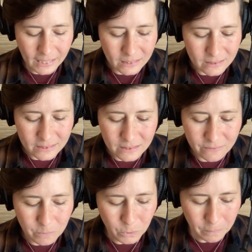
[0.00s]
And it, it's
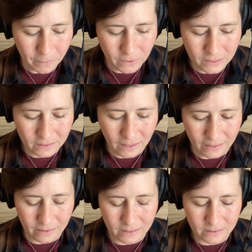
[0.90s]
even more important,
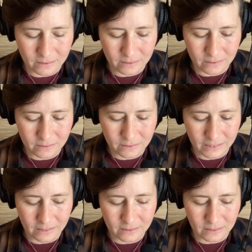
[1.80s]
I think, to to
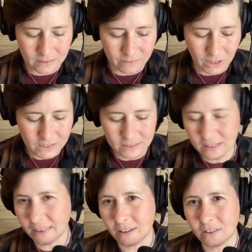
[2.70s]
get a sense of not
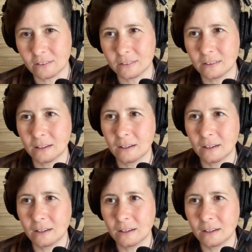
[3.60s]
just that they're